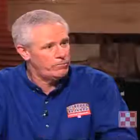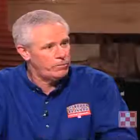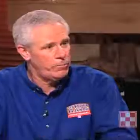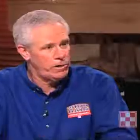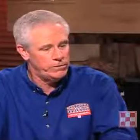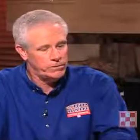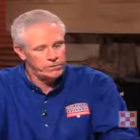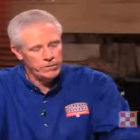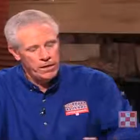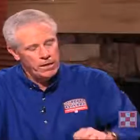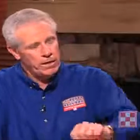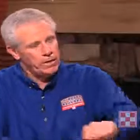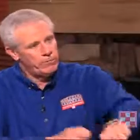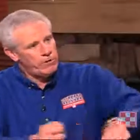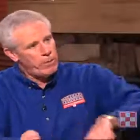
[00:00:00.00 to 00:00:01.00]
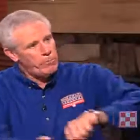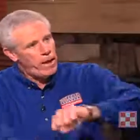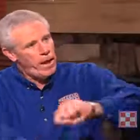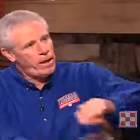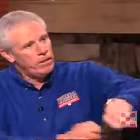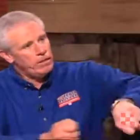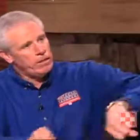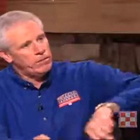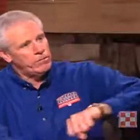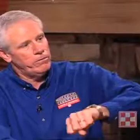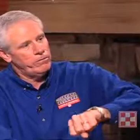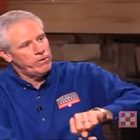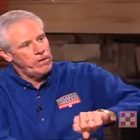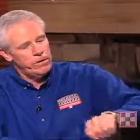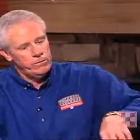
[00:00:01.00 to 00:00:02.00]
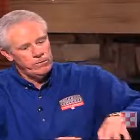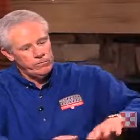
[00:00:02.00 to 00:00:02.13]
as I mentioned, is that paddling of the feet,